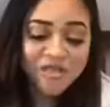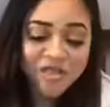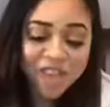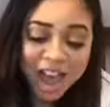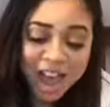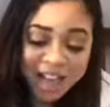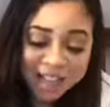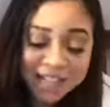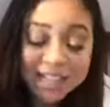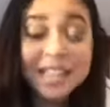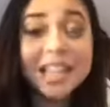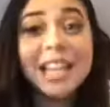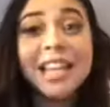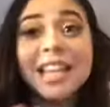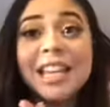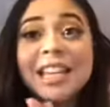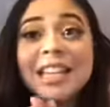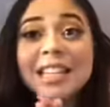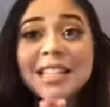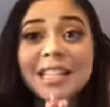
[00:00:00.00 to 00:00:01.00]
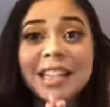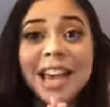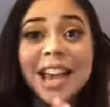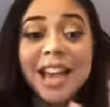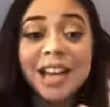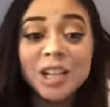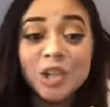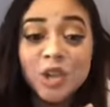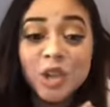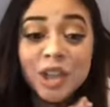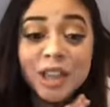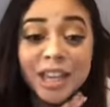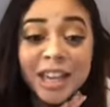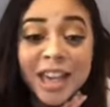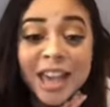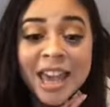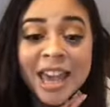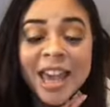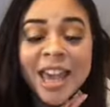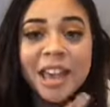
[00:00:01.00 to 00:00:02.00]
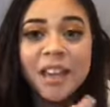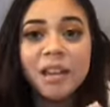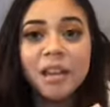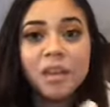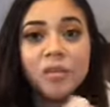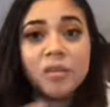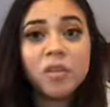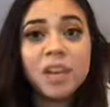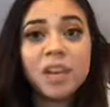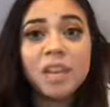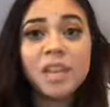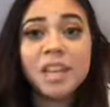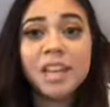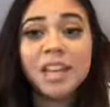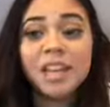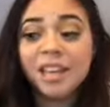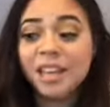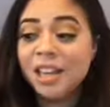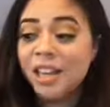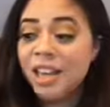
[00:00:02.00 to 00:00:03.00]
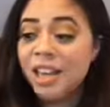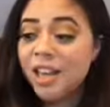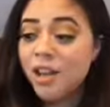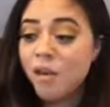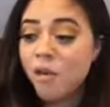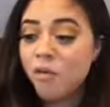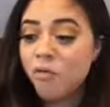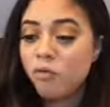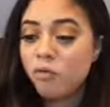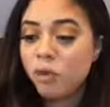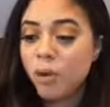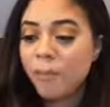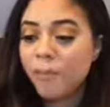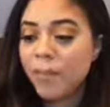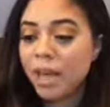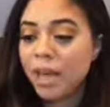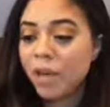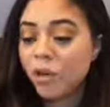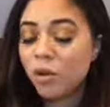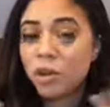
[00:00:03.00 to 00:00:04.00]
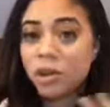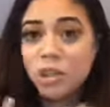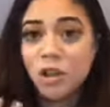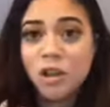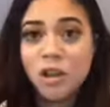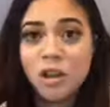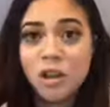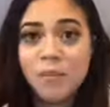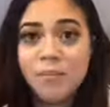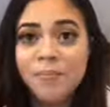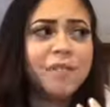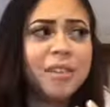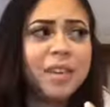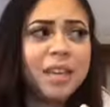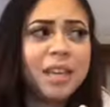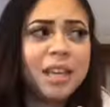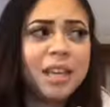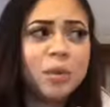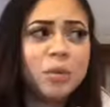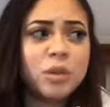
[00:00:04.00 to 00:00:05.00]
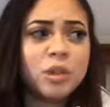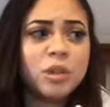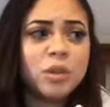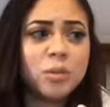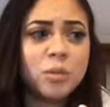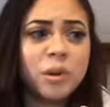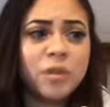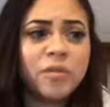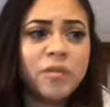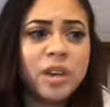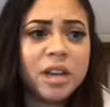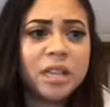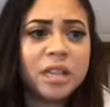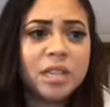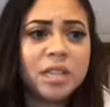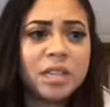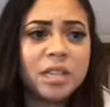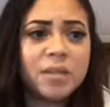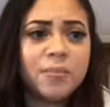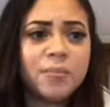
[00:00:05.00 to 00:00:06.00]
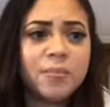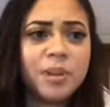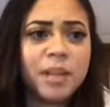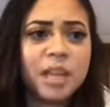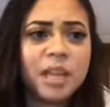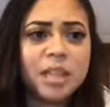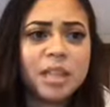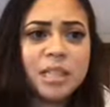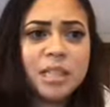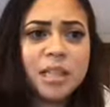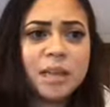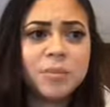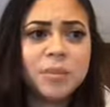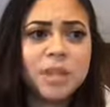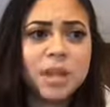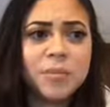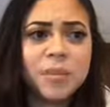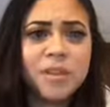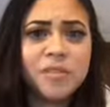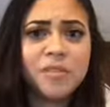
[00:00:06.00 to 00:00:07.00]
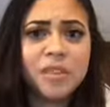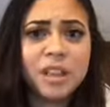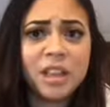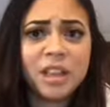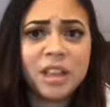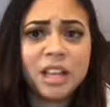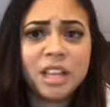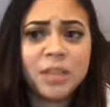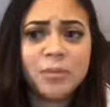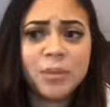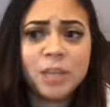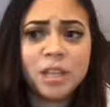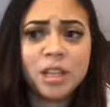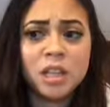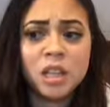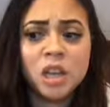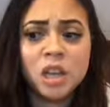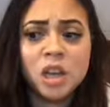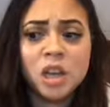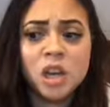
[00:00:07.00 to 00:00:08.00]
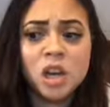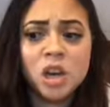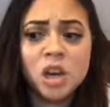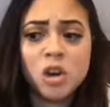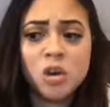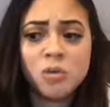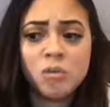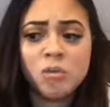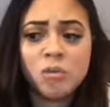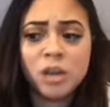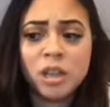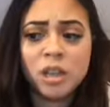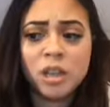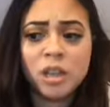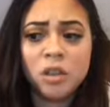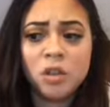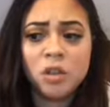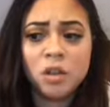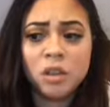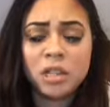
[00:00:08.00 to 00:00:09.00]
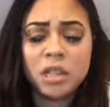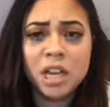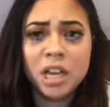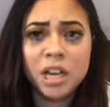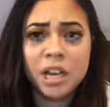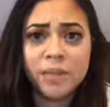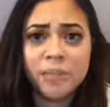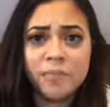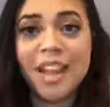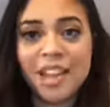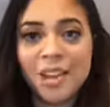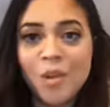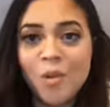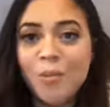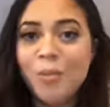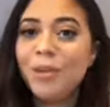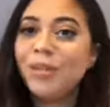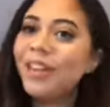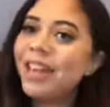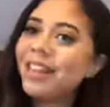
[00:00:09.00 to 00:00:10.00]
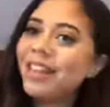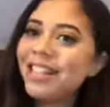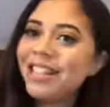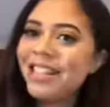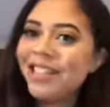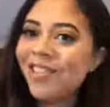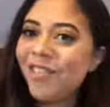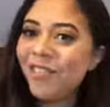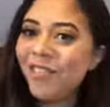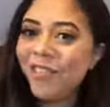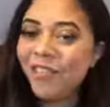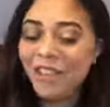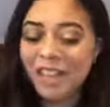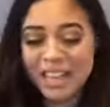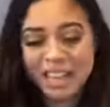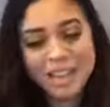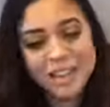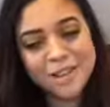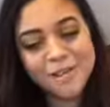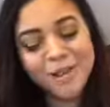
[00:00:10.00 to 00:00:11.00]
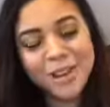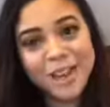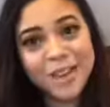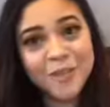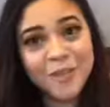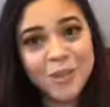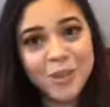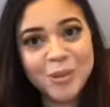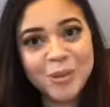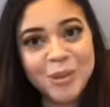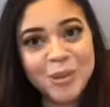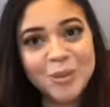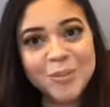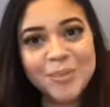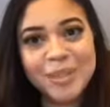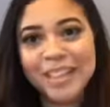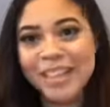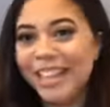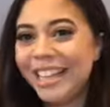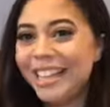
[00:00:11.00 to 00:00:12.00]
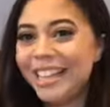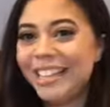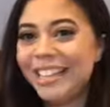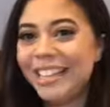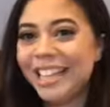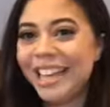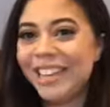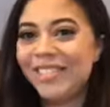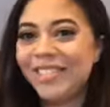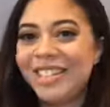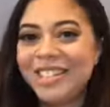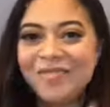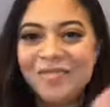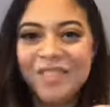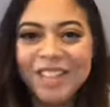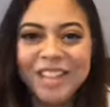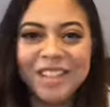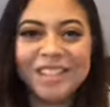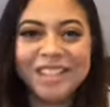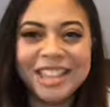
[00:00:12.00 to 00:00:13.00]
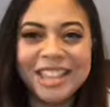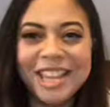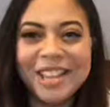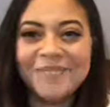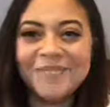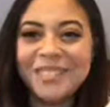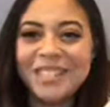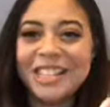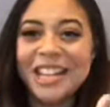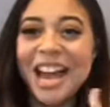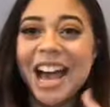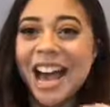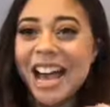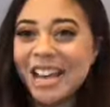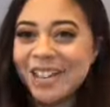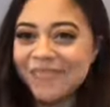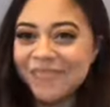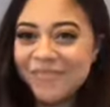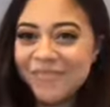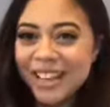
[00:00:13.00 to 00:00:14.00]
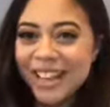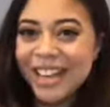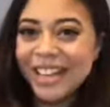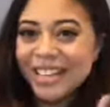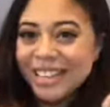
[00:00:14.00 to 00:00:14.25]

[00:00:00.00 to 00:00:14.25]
That is actually everything from my Ulta haul. I feel like it was super fast, but at the same time, I feel like it's been a really long time. I hope you like this video. If you do, please give this video a thumbs up.